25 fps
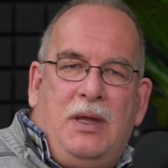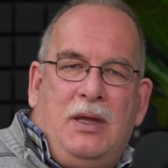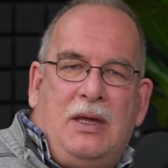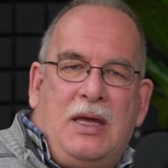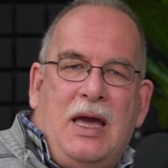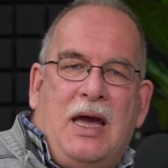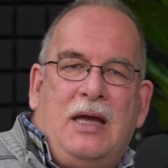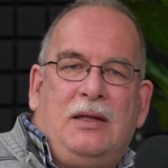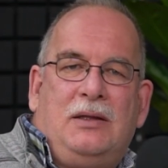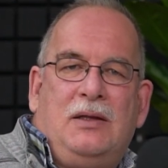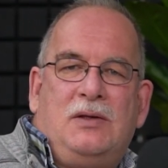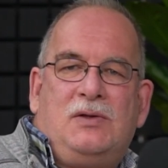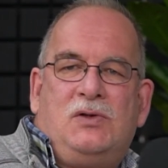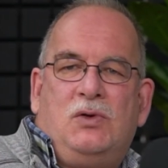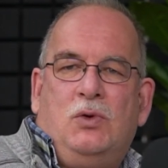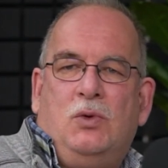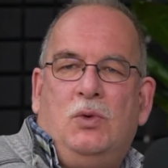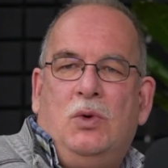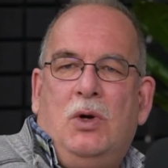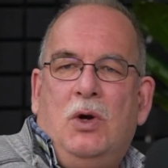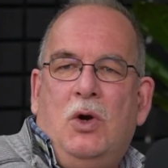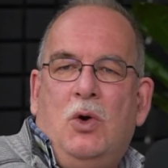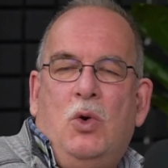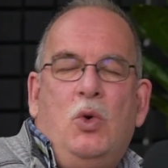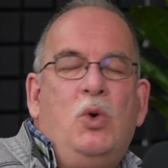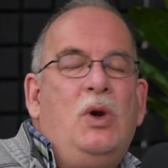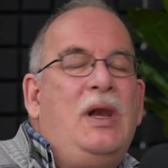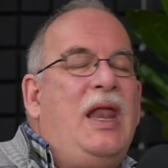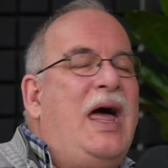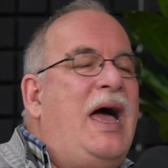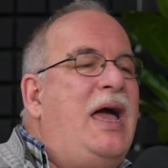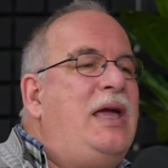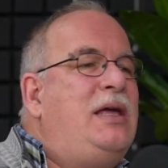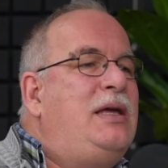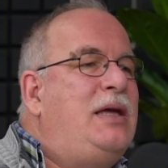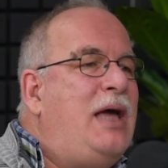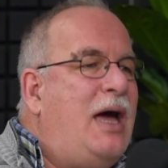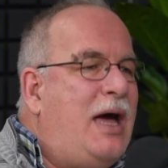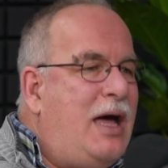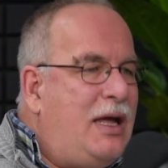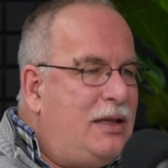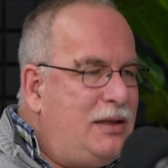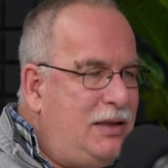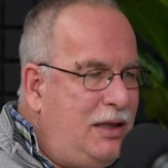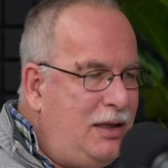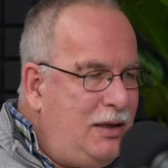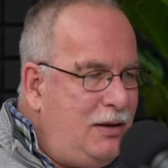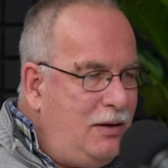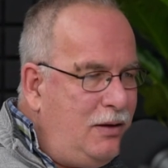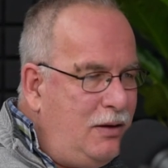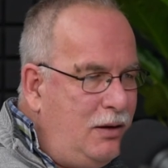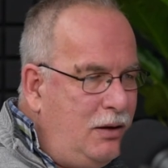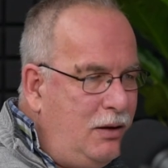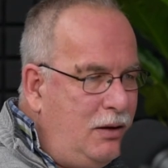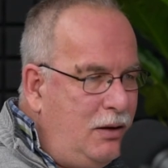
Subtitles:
gardeners who like gardening,